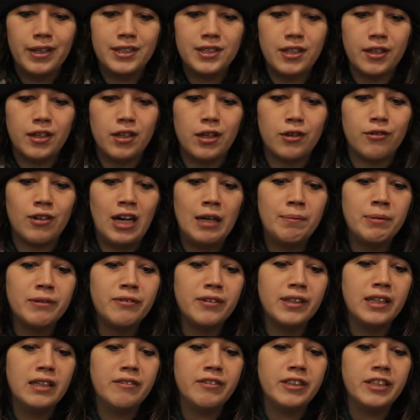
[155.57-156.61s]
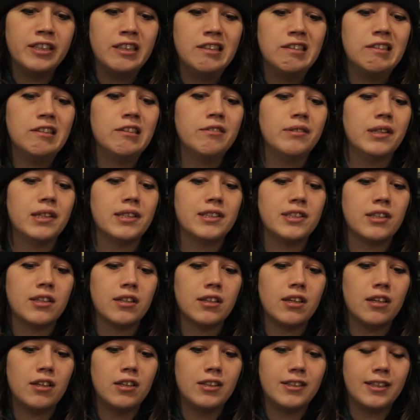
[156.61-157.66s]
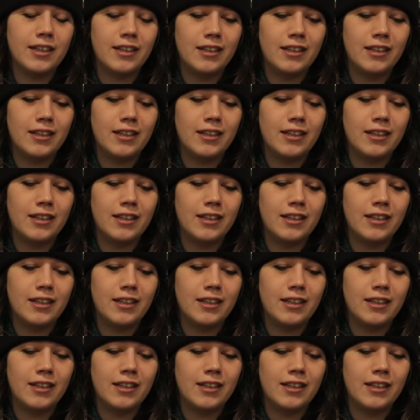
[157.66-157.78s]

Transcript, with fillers: had a song called Riboflavin. We had a song called